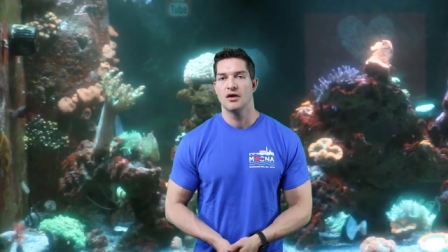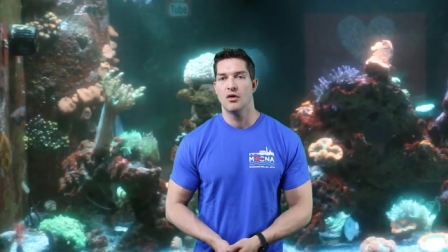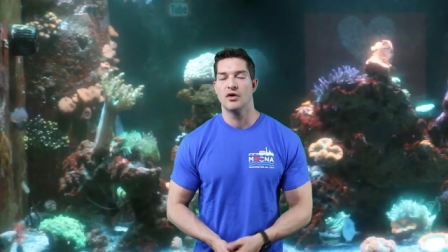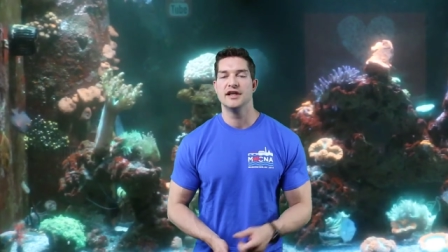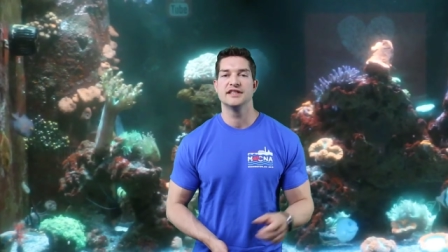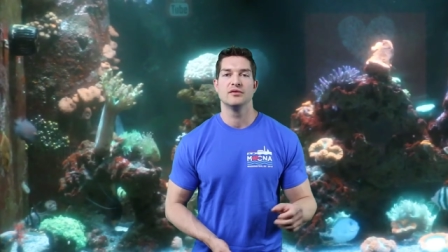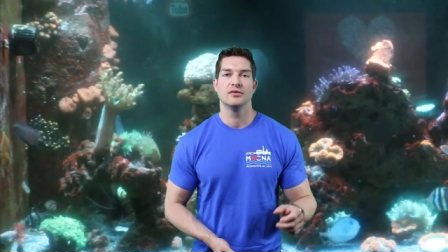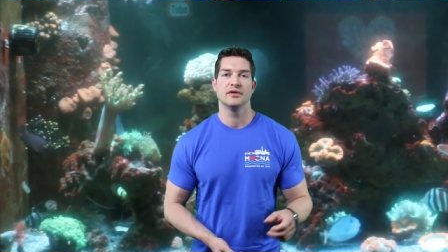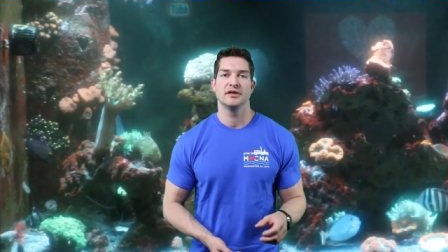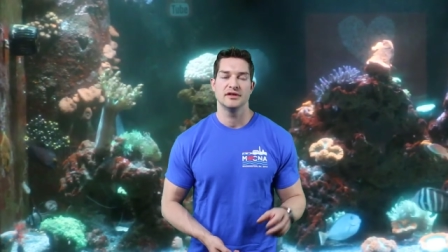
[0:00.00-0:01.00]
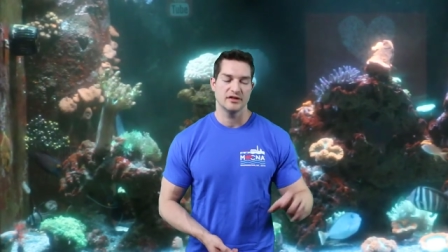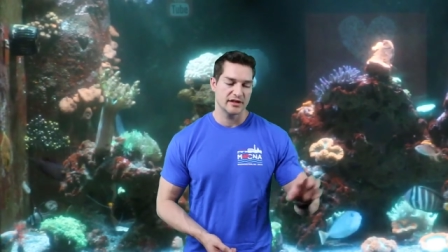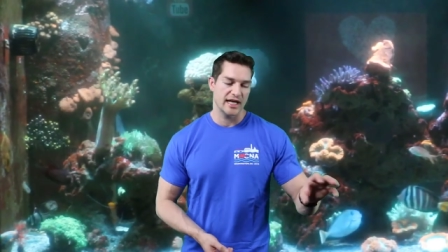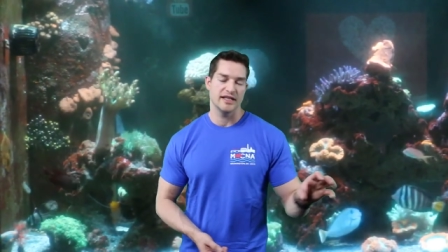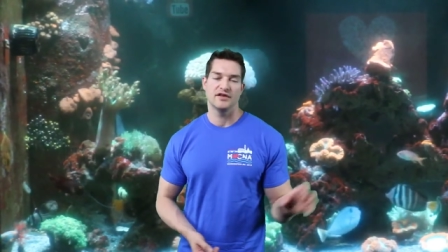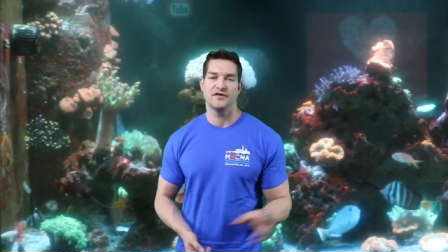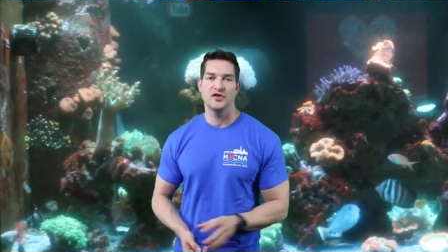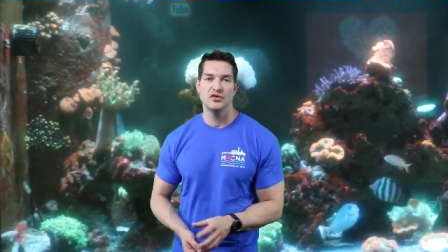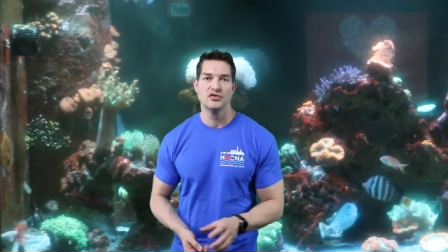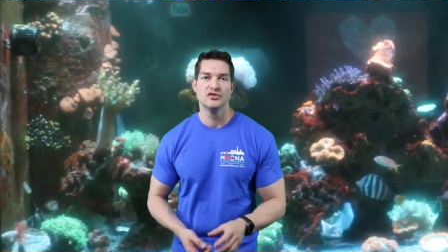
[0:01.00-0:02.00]
or is it getting
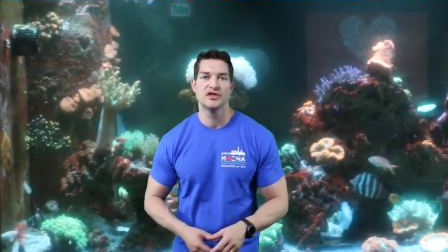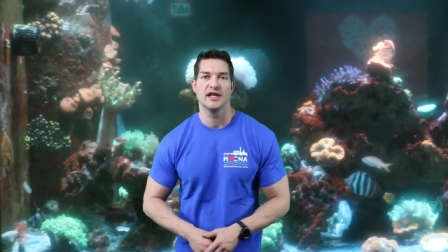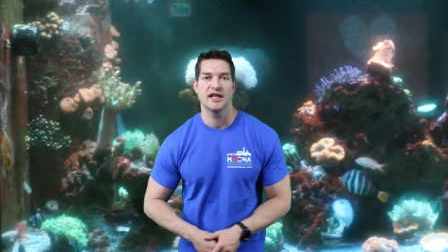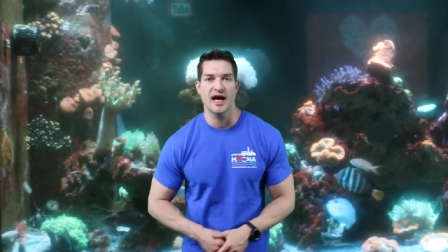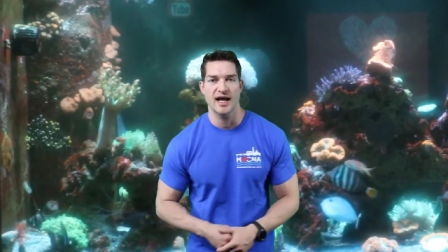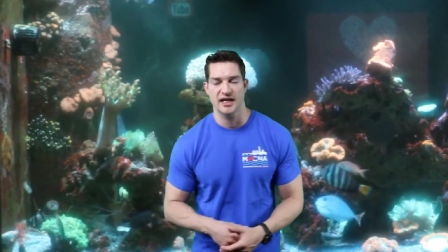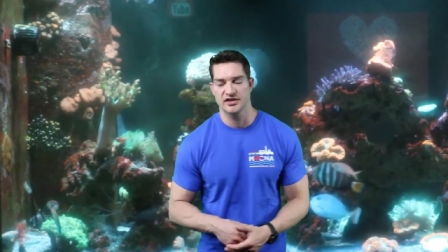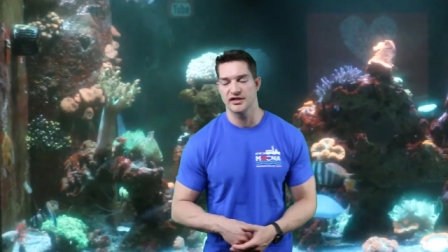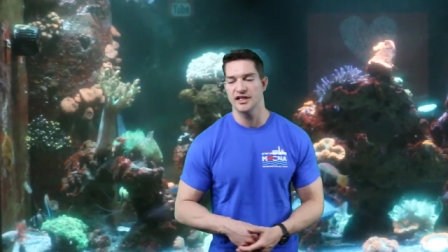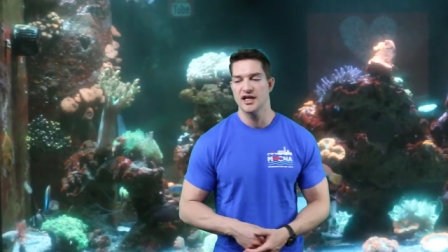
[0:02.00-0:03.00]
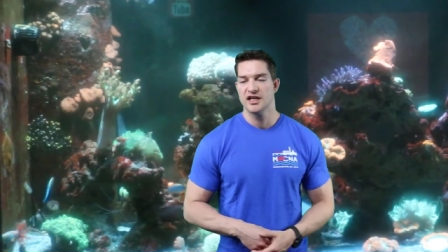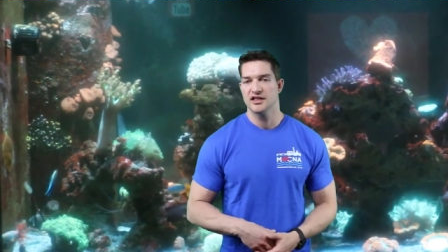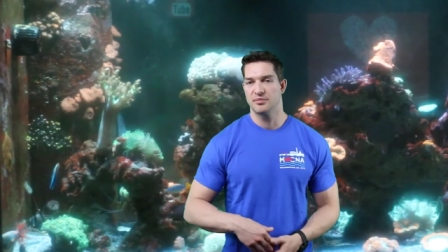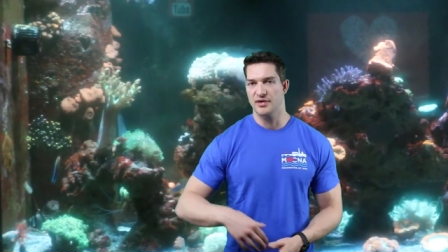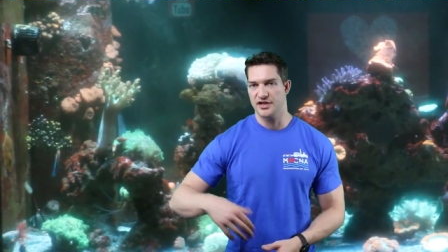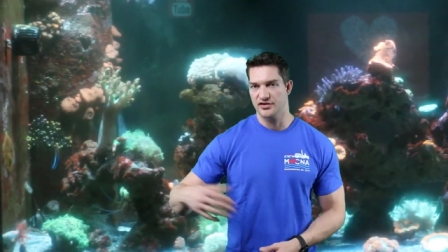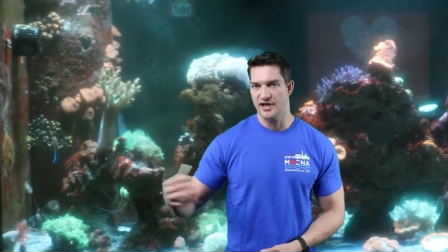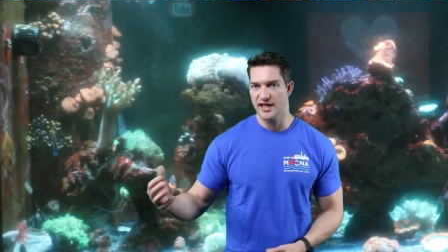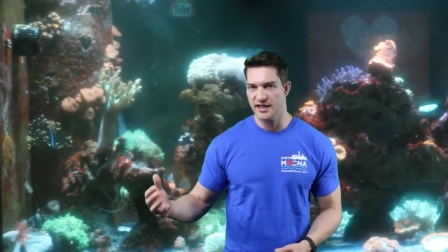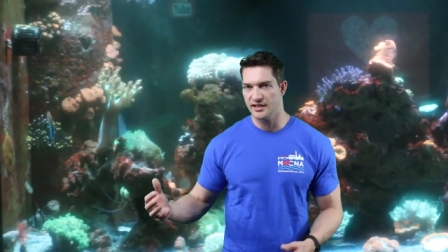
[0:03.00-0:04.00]
diffused and not actually the pressure
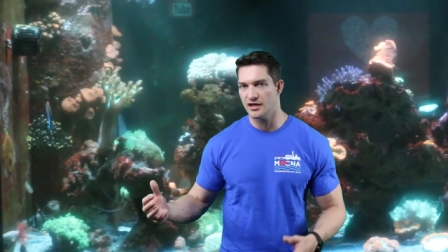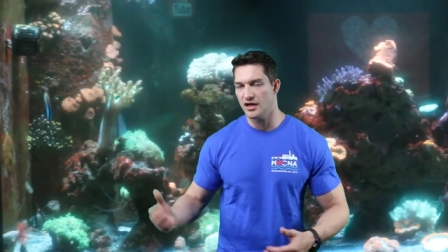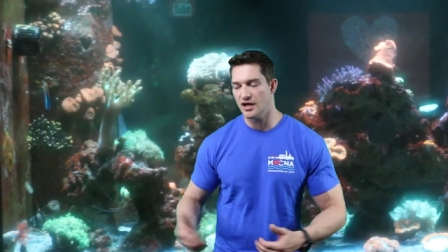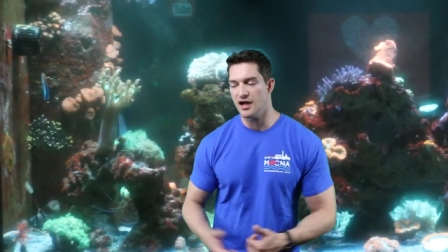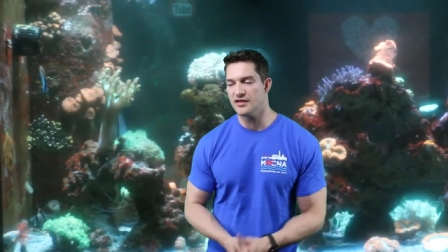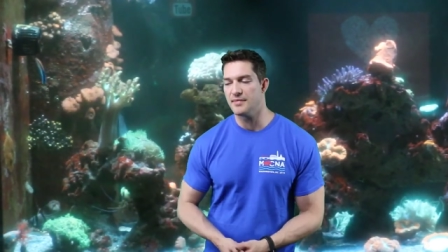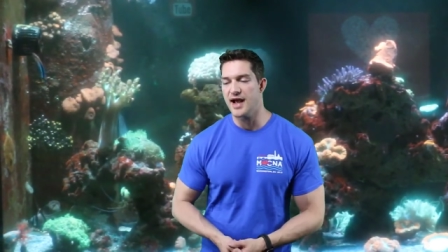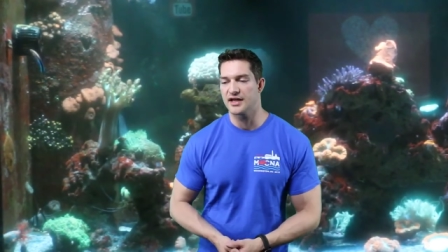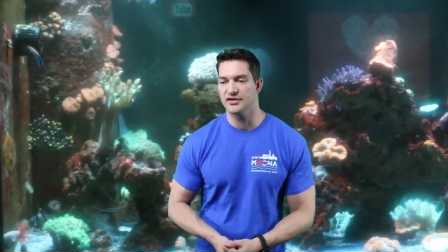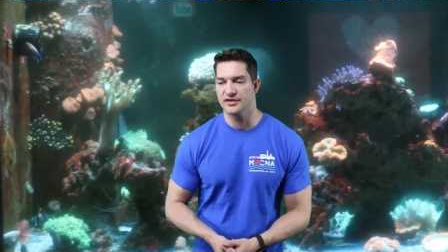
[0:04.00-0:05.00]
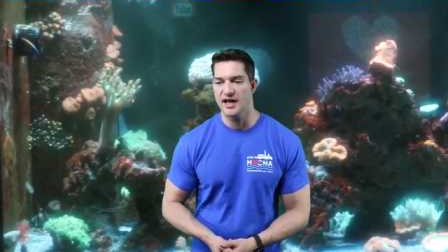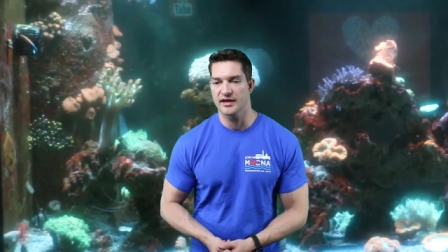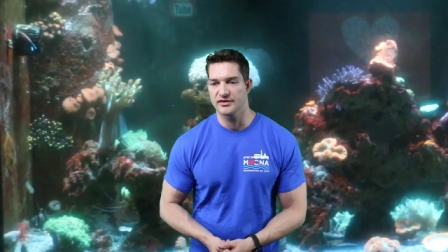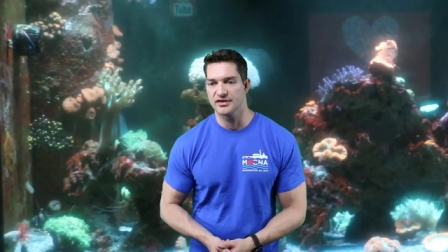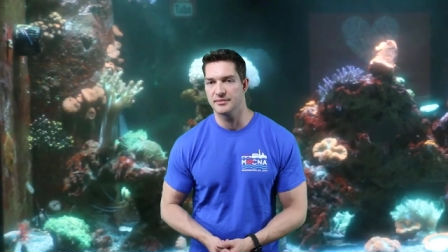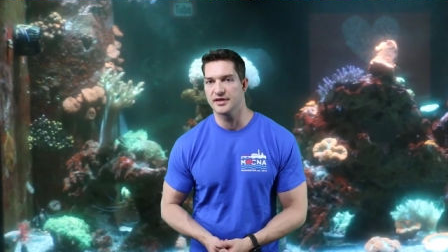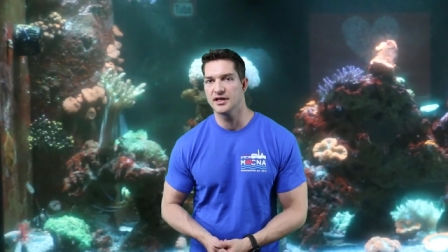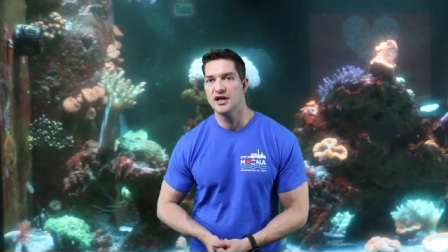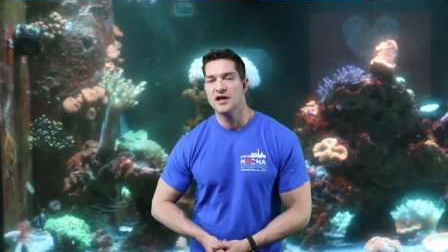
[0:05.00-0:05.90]
hitting uh, the back of your tank or something.